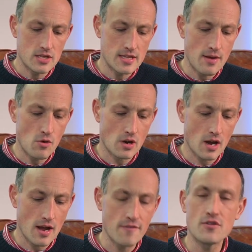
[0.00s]
they will,
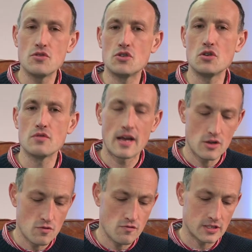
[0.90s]
if you do
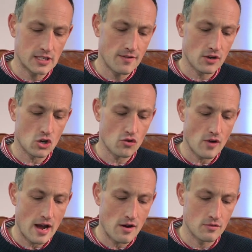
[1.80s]
that, you receive a
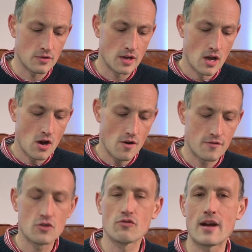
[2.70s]
crown
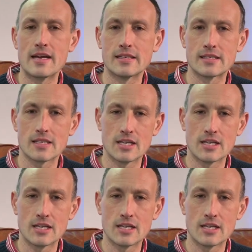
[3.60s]
of grace,